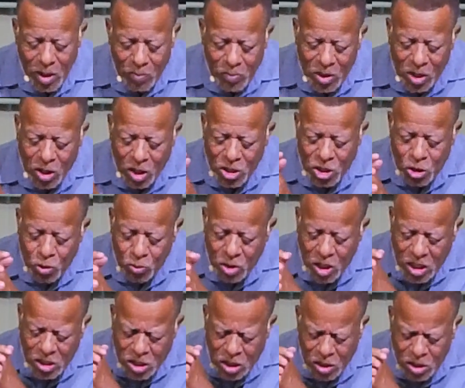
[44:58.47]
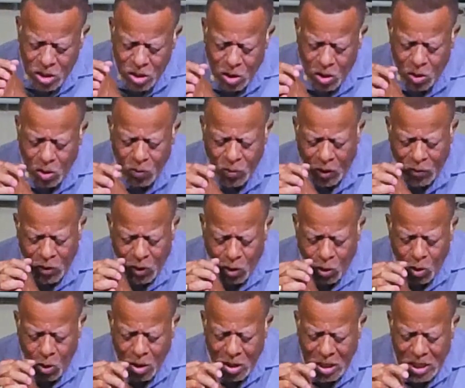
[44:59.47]
Because you need to know that the
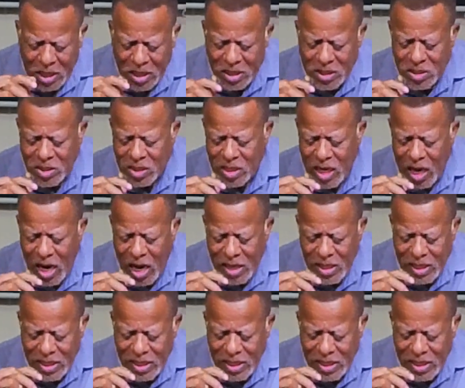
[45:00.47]
Lord, He is God